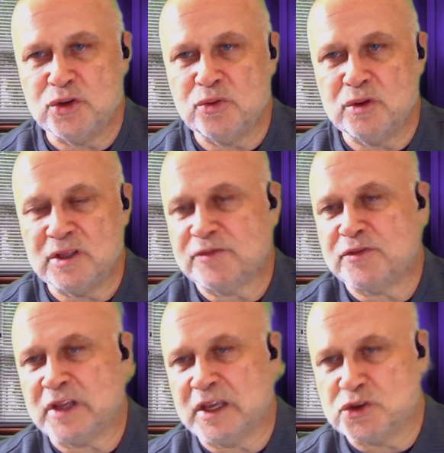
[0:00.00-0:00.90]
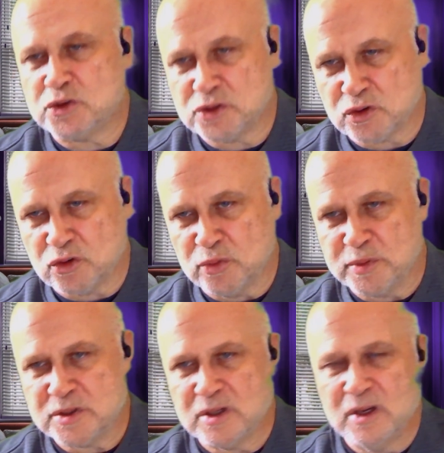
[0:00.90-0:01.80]
to different interest
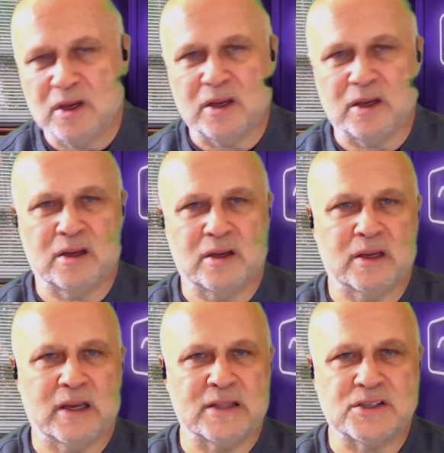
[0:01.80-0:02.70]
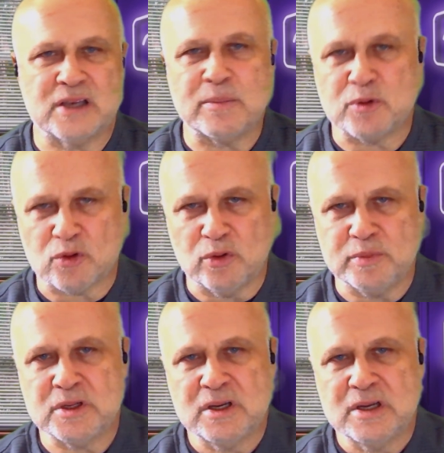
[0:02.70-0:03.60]
groups and
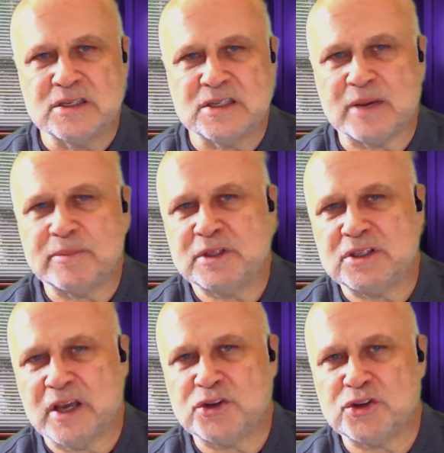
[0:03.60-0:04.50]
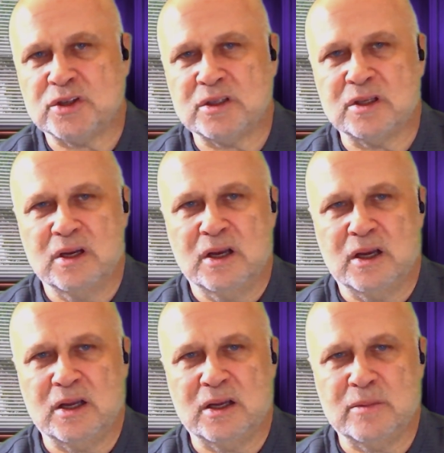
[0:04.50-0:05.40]
subgroups. Segmentation
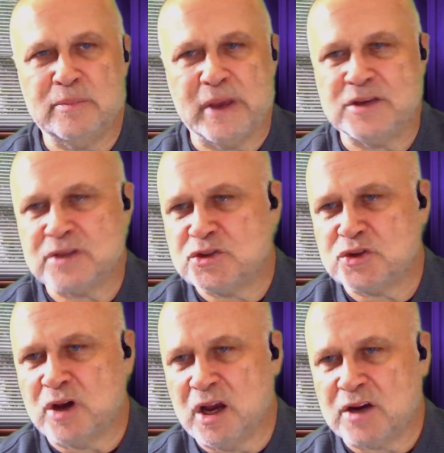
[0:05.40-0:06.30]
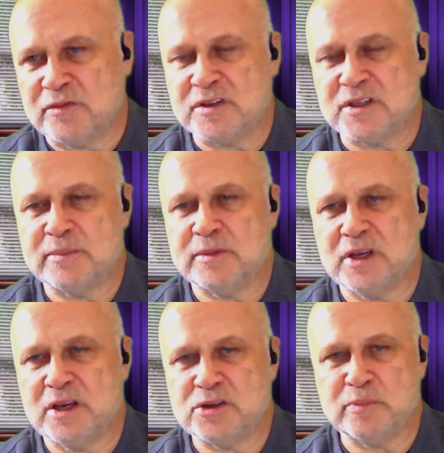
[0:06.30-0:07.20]
based on geography,
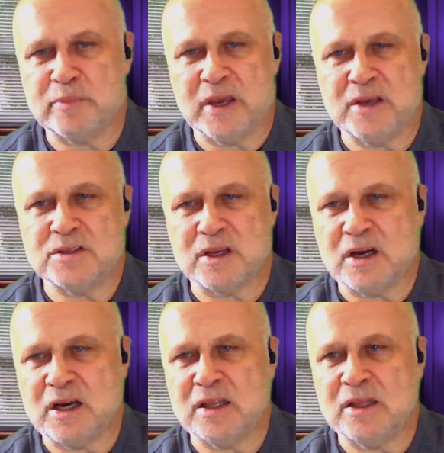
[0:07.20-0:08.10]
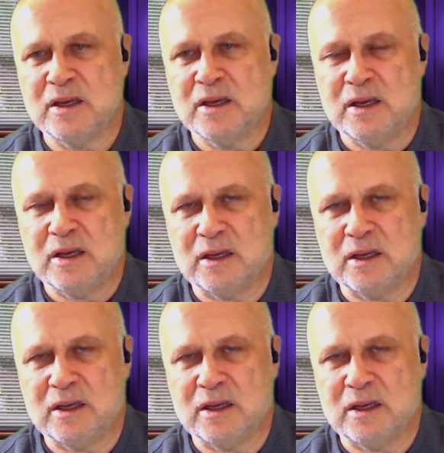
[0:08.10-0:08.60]
segmentation based on